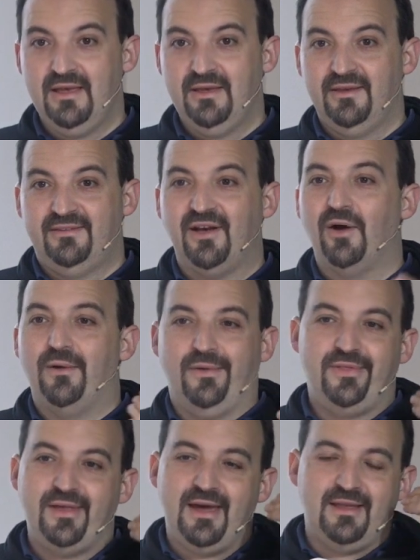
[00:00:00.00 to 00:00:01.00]
So
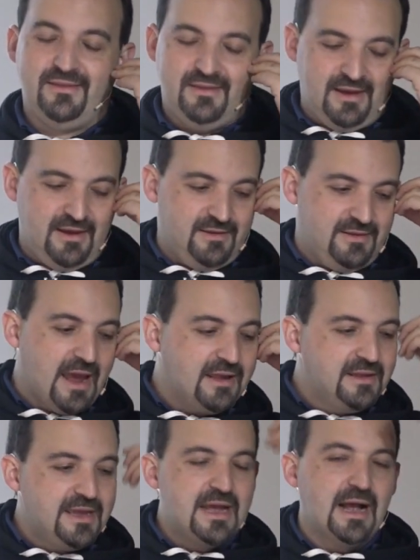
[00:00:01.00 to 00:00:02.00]
the
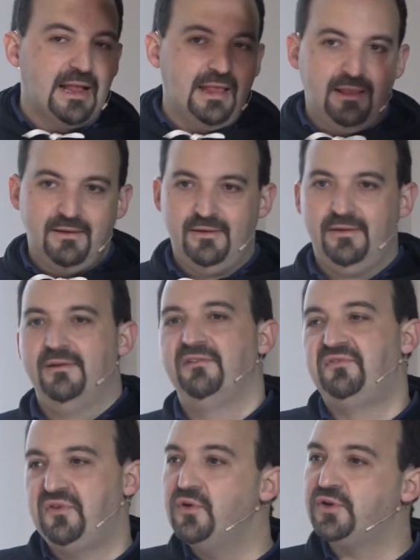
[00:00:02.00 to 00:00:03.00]
ideal
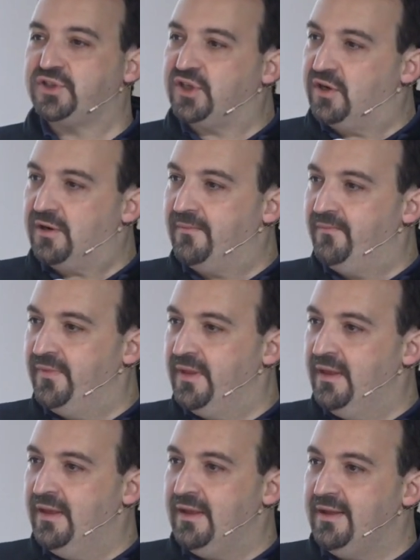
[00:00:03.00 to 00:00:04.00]
future
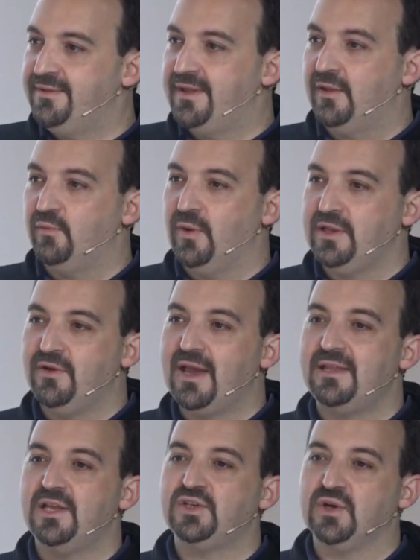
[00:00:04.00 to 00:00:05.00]
is that when you get
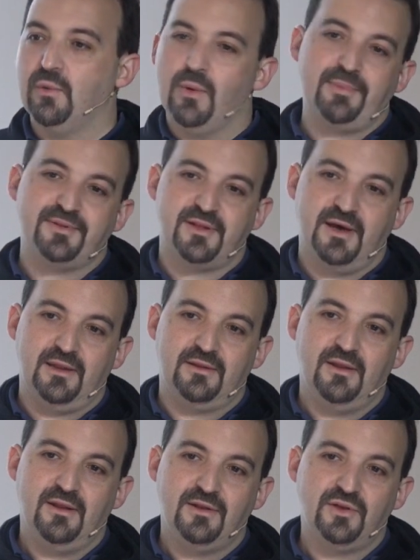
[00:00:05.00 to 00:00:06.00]
into a website,
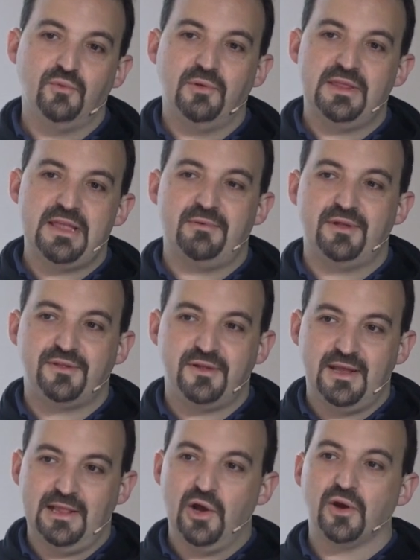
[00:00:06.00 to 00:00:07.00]
you will never see
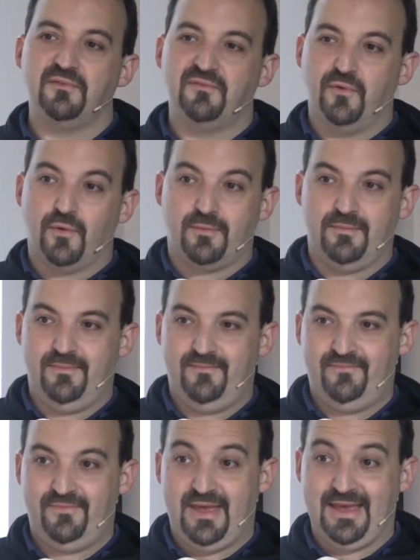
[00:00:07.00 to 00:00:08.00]
a login form
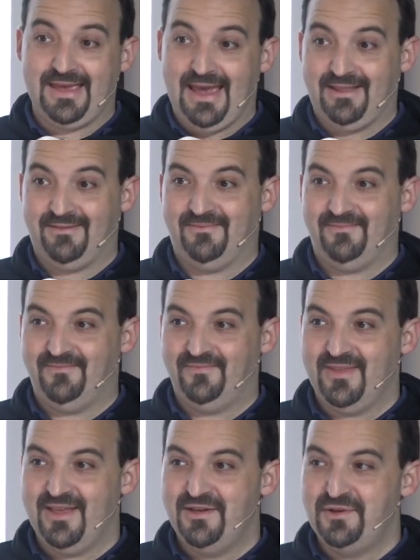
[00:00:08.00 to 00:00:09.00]
again.
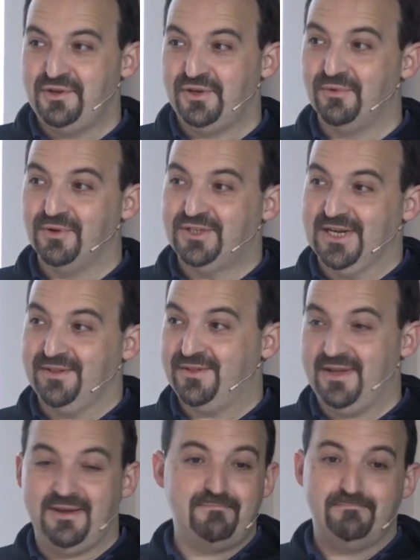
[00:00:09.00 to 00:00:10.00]
You will just
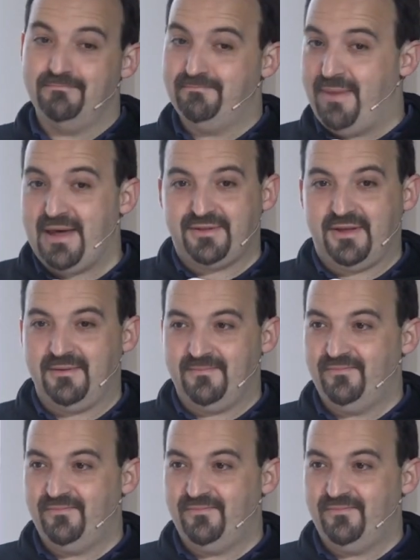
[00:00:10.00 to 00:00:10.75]
see passkey,